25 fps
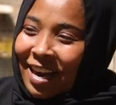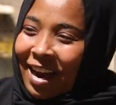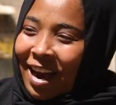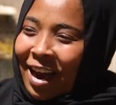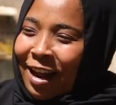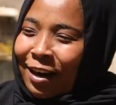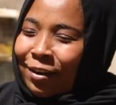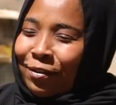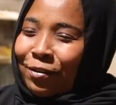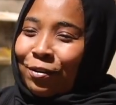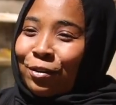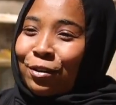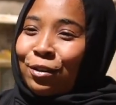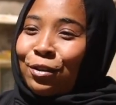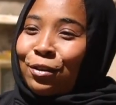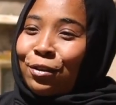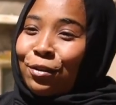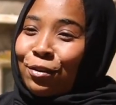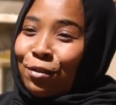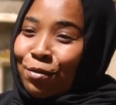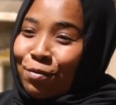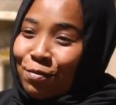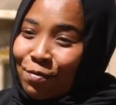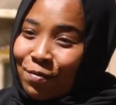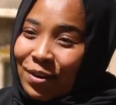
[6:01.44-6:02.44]
and not
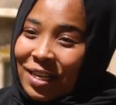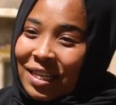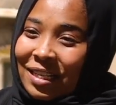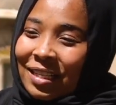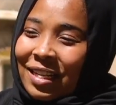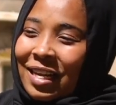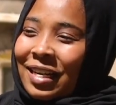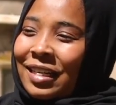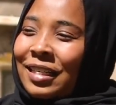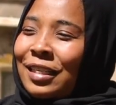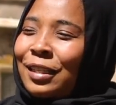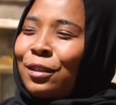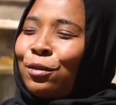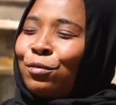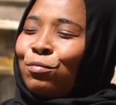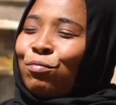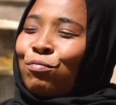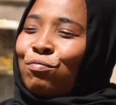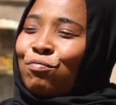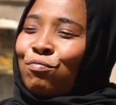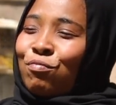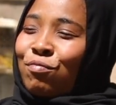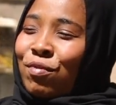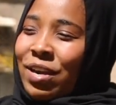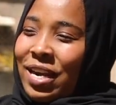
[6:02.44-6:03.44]
knowing that is
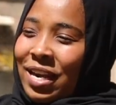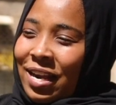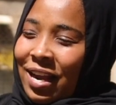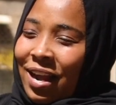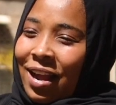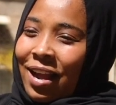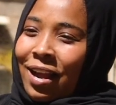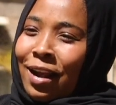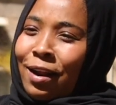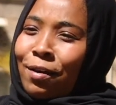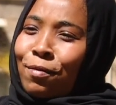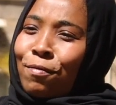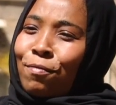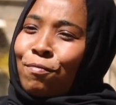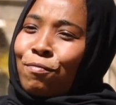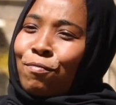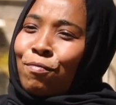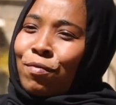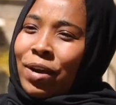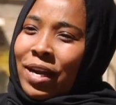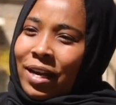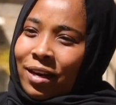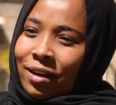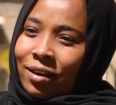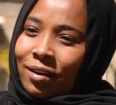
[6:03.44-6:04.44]
where and
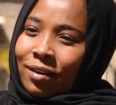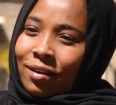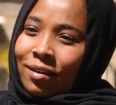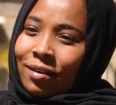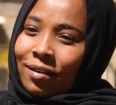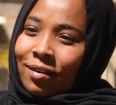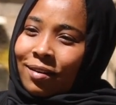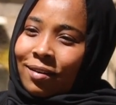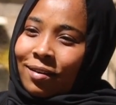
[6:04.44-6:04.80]
when